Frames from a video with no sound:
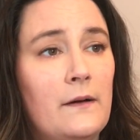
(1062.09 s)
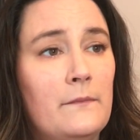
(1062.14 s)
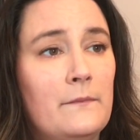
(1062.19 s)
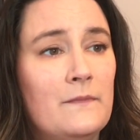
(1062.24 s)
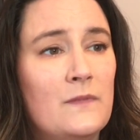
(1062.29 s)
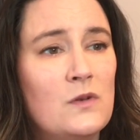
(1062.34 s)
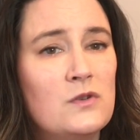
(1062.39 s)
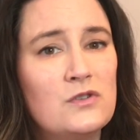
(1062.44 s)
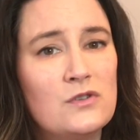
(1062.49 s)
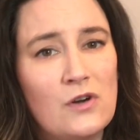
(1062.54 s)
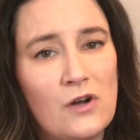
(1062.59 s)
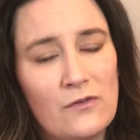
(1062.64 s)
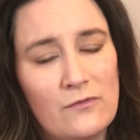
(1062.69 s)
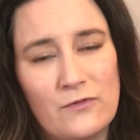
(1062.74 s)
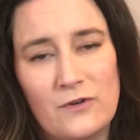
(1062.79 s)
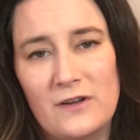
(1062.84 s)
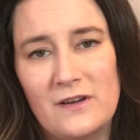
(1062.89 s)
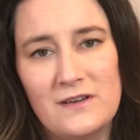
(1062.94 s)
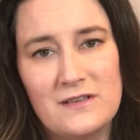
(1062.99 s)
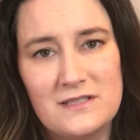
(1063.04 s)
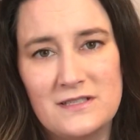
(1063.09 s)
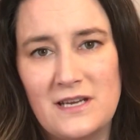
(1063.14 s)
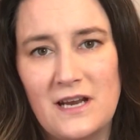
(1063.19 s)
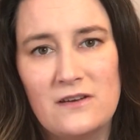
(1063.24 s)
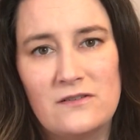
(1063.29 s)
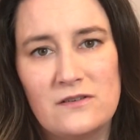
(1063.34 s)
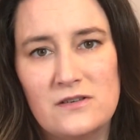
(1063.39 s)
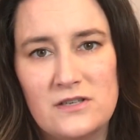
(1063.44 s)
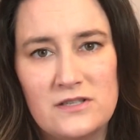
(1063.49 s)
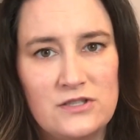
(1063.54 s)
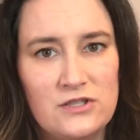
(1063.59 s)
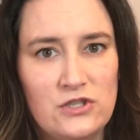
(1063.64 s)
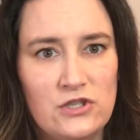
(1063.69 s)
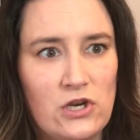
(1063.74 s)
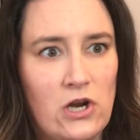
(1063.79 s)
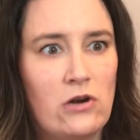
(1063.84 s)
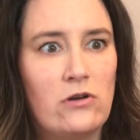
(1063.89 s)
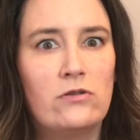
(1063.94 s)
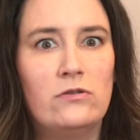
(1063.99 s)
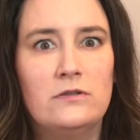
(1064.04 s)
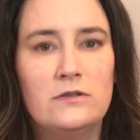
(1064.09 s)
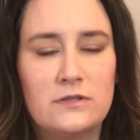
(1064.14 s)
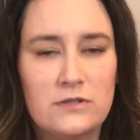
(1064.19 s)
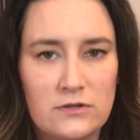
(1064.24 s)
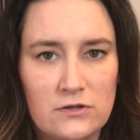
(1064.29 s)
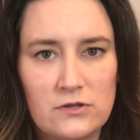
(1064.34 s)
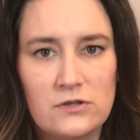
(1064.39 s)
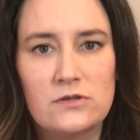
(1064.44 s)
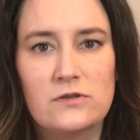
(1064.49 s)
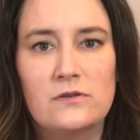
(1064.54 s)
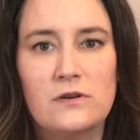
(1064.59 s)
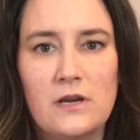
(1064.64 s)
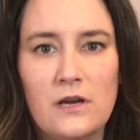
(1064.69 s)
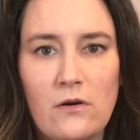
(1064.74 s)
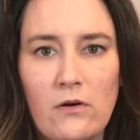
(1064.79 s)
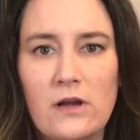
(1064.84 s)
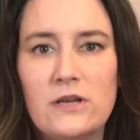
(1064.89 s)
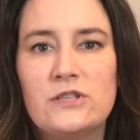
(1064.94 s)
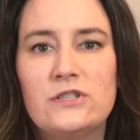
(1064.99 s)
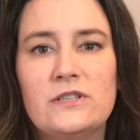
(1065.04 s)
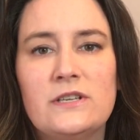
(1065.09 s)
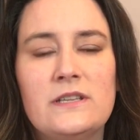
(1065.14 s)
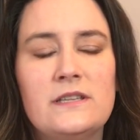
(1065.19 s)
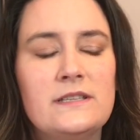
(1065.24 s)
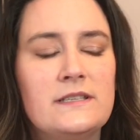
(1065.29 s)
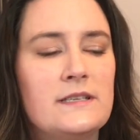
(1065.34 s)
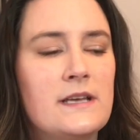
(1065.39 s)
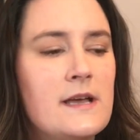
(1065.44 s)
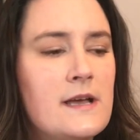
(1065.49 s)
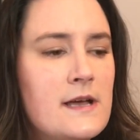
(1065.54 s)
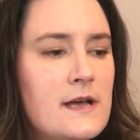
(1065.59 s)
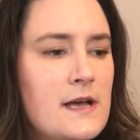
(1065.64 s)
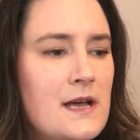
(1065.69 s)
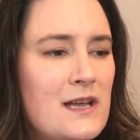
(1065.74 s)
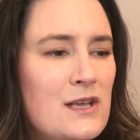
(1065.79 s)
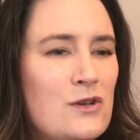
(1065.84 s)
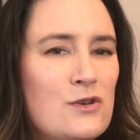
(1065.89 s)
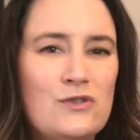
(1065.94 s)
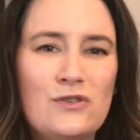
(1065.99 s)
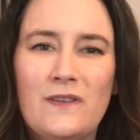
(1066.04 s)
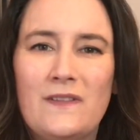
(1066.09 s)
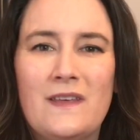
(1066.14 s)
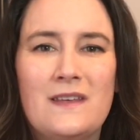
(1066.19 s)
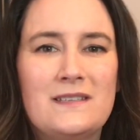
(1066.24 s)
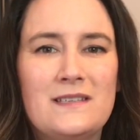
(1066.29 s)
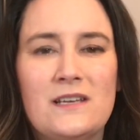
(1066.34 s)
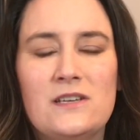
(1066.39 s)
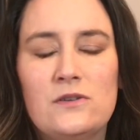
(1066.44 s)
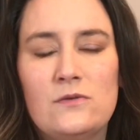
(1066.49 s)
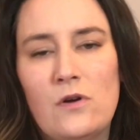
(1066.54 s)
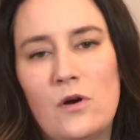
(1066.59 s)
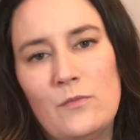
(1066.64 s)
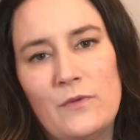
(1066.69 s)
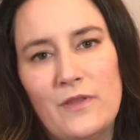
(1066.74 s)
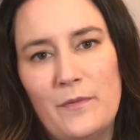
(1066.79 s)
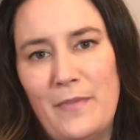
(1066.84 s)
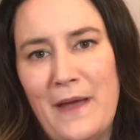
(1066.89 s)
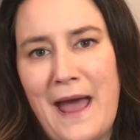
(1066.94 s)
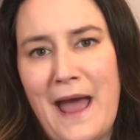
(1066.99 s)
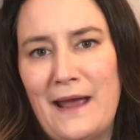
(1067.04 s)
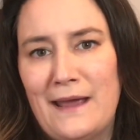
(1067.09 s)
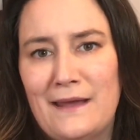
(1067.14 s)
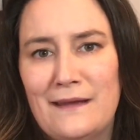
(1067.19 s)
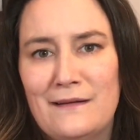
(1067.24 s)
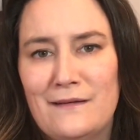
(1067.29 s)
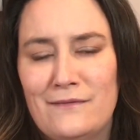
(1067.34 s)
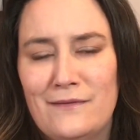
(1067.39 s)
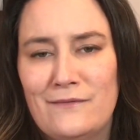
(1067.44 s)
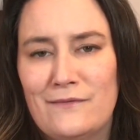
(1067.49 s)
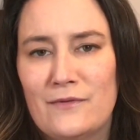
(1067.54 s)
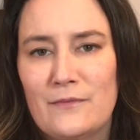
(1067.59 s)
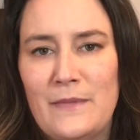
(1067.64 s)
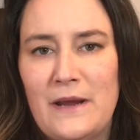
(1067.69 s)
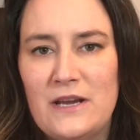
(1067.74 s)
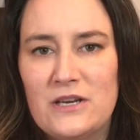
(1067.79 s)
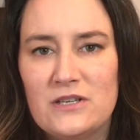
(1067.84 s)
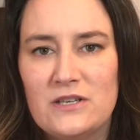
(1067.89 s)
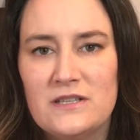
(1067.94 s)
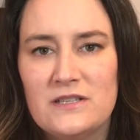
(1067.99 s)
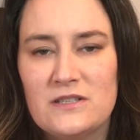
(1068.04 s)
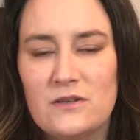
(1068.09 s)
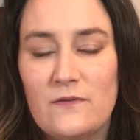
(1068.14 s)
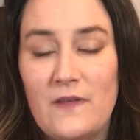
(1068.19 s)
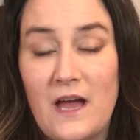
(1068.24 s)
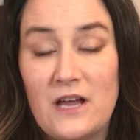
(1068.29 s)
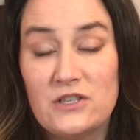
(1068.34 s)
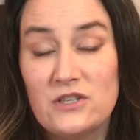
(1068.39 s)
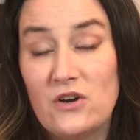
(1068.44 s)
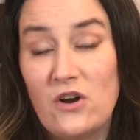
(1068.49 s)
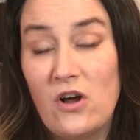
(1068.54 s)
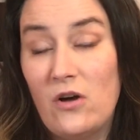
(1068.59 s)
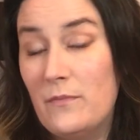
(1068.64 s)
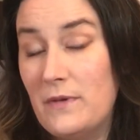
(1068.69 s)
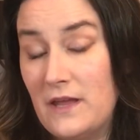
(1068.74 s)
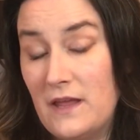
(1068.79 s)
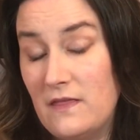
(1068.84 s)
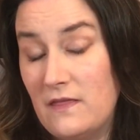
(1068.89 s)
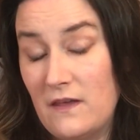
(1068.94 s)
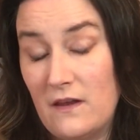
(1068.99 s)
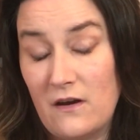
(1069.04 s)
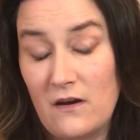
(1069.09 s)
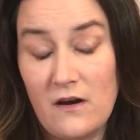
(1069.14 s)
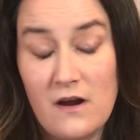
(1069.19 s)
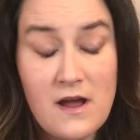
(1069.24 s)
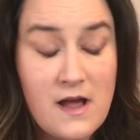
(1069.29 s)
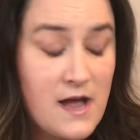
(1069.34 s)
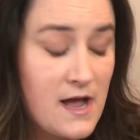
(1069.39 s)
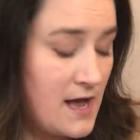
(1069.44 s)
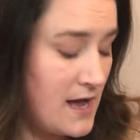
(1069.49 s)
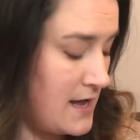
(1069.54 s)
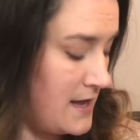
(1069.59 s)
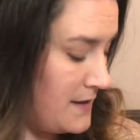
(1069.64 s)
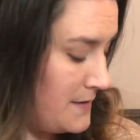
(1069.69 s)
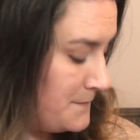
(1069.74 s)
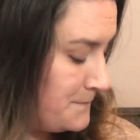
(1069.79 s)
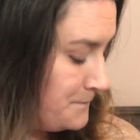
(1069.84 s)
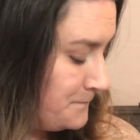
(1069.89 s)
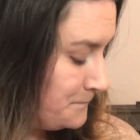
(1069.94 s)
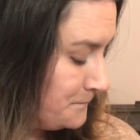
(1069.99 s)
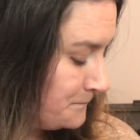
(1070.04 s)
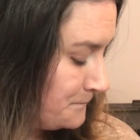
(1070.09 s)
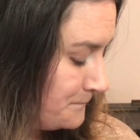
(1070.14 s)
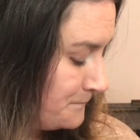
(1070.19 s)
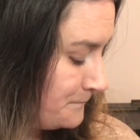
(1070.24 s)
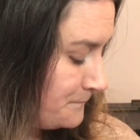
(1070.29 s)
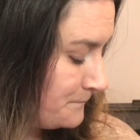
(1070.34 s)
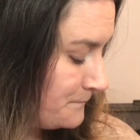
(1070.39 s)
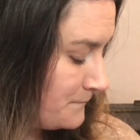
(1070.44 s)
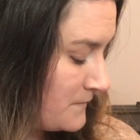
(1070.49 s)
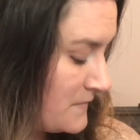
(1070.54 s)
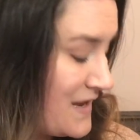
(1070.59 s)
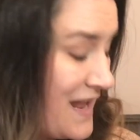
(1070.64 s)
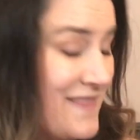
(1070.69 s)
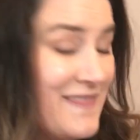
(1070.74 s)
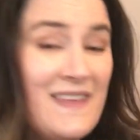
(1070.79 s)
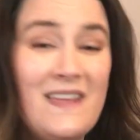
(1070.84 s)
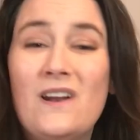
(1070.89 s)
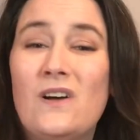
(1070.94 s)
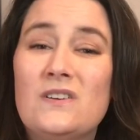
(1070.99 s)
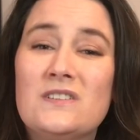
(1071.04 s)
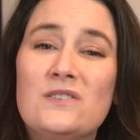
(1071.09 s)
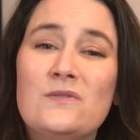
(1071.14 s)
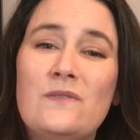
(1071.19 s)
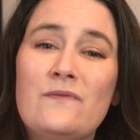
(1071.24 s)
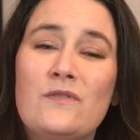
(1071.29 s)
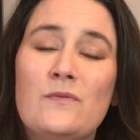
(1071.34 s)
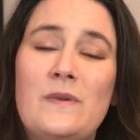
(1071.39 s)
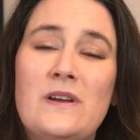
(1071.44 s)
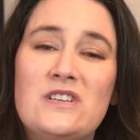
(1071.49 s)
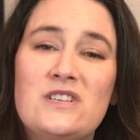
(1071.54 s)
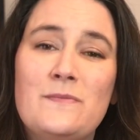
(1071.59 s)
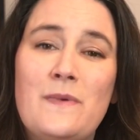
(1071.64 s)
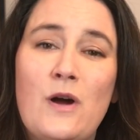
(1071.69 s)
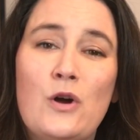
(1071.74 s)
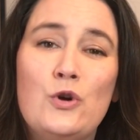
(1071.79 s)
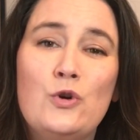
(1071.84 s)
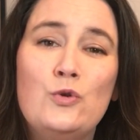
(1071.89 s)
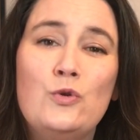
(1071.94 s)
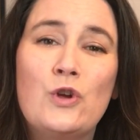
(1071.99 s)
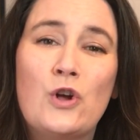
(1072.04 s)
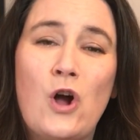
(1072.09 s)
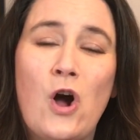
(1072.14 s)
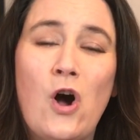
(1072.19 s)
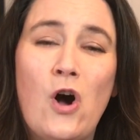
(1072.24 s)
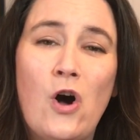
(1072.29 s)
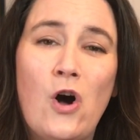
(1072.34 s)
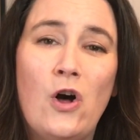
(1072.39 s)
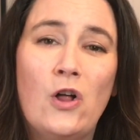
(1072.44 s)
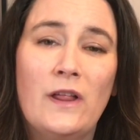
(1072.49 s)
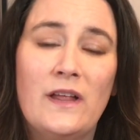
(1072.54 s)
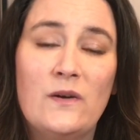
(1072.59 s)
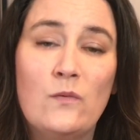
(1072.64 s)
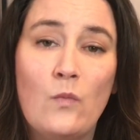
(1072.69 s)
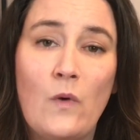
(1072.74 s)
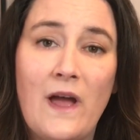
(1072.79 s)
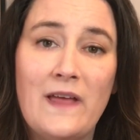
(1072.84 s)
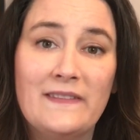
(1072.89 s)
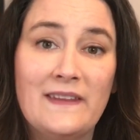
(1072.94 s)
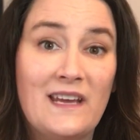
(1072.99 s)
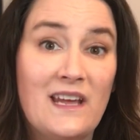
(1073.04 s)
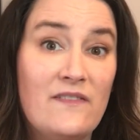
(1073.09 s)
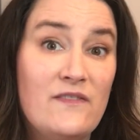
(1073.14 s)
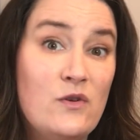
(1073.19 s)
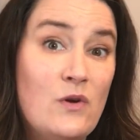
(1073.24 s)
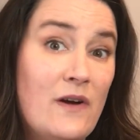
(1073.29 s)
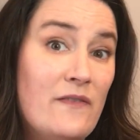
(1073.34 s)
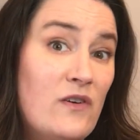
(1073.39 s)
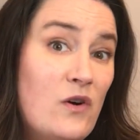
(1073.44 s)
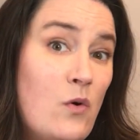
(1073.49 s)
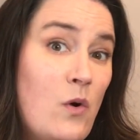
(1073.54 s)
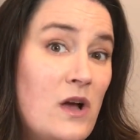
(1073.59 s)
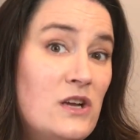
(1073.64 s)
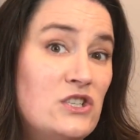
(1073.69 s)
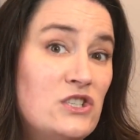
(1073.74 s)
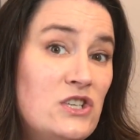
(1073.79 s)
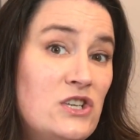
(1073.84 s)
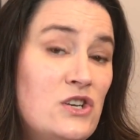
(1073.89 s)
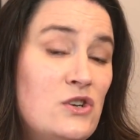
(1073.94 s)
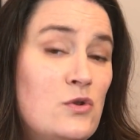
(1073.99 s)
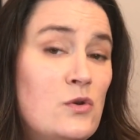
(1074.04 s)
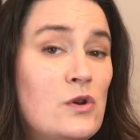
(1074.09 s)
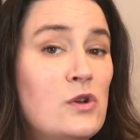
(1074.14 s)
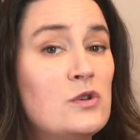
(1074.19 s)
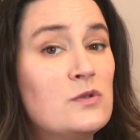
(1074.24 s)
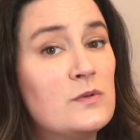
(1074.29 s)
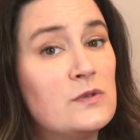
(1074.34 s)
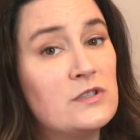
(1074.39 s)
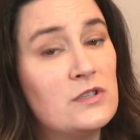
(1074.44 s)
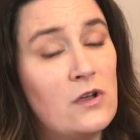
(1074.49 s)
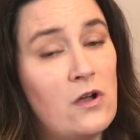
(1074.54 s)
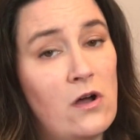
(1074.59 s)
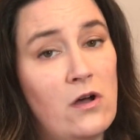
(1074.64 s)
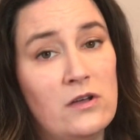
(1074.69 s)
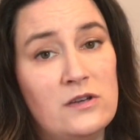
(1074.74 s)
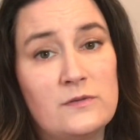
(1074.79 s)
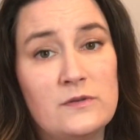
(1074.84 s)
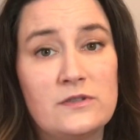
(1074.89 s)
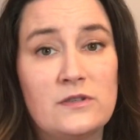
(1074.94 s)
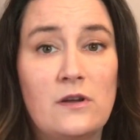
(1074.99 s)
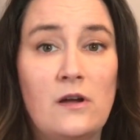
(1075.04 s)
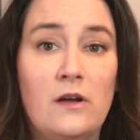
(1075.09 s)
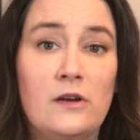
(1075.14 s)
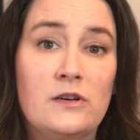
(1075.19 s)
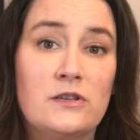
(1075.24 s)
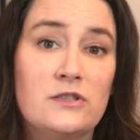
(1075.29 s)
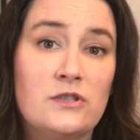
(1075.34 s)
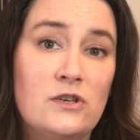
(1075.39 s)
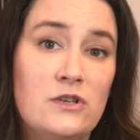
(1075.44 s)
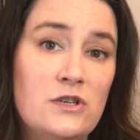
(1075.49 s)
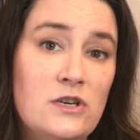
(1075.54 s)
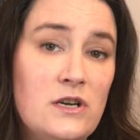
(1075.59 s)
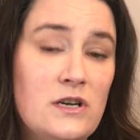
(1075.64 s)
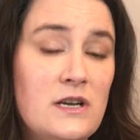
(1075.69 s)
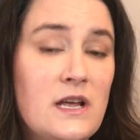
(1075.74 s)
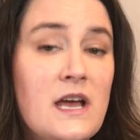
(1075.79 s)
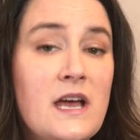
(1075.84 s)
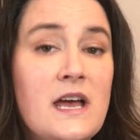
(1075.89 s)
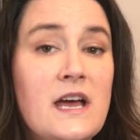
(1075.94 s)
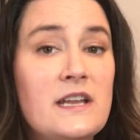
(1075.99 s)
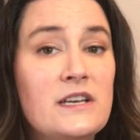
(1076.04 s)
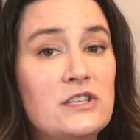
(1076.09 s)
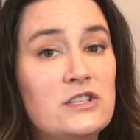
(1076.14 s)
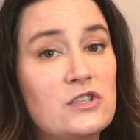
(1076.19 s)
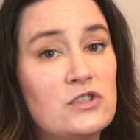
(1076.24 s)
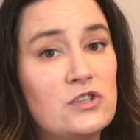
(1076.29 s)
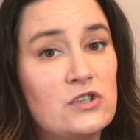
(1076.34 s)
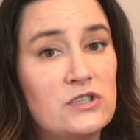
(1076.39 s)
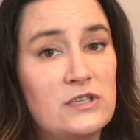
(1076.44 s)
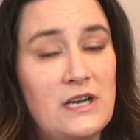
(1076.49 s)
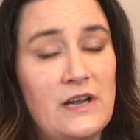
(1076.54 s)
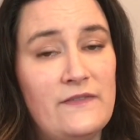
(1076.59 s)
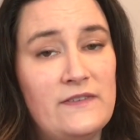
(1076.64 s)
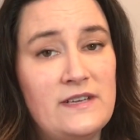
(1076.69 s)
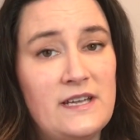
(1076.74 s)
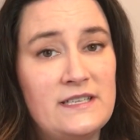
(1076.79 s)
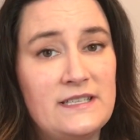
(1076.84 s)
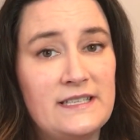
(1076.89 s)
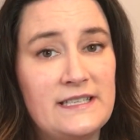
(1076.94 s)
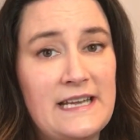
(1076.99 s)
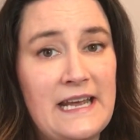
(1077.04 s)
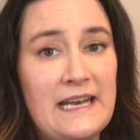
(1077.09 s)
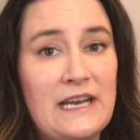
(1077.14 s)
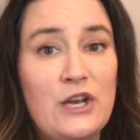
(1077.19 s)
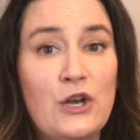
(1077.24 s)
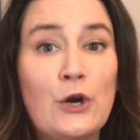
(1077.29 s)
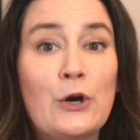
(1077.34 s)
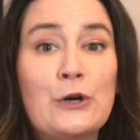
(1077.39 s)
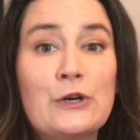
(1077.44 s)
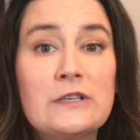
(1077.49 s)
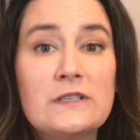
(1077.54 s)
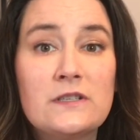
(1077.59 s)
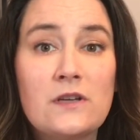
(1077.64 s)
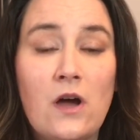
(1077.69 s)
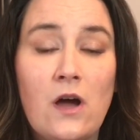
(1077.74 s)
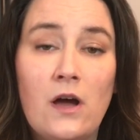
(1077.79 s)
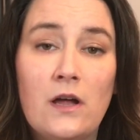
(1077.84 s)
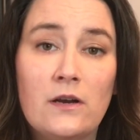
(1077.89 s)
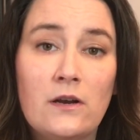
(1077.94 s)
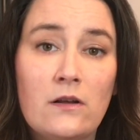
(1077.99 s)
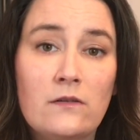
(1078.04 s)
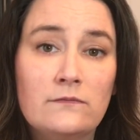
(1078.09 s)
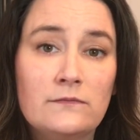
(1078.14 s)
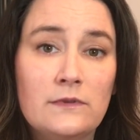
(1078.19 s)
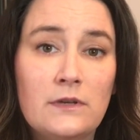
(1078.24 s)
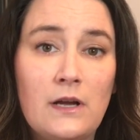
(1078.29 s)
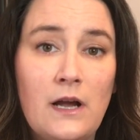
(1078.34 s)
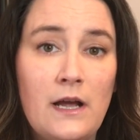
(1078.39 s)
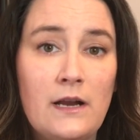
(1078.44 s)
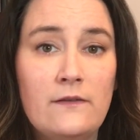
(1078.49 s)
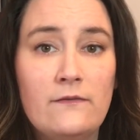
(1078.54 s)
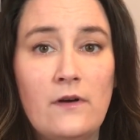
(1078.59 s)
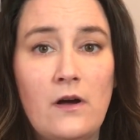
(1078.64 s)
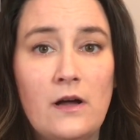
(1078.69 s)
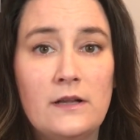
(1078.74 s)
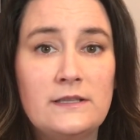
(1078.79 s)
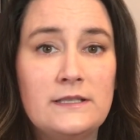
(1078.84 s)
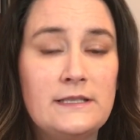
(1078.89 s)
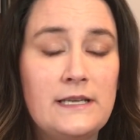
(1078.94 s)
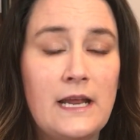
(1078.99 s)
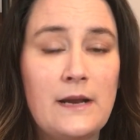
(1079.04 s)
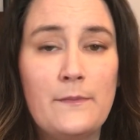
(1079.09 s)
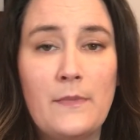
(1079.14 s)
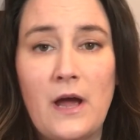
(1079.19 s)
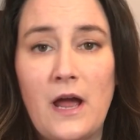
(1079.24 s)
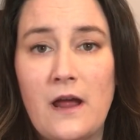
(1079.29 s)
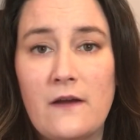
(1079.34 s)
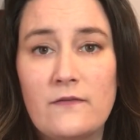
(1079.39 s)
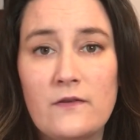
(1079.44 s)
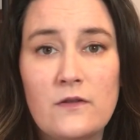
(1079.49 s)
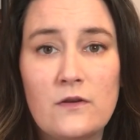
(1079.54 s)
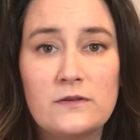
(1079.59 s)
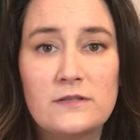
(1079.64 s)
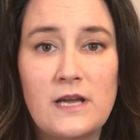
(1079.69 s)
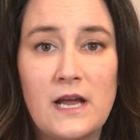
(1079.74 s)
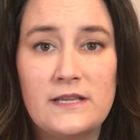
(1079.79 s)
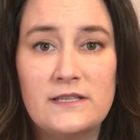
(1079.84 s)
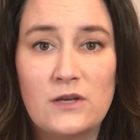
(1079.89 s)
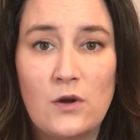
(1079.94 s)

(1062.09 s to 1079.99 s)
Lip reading: Those are all really standard, just general surgery questions. Usually they send you home with a packet of information, so that should all be in there. And then also information about who to call and when. Like if you have a question, who are you supposed to call? You're supposed to call your surgeon. Does your surgeon have a designated nurse on standby for those kinds of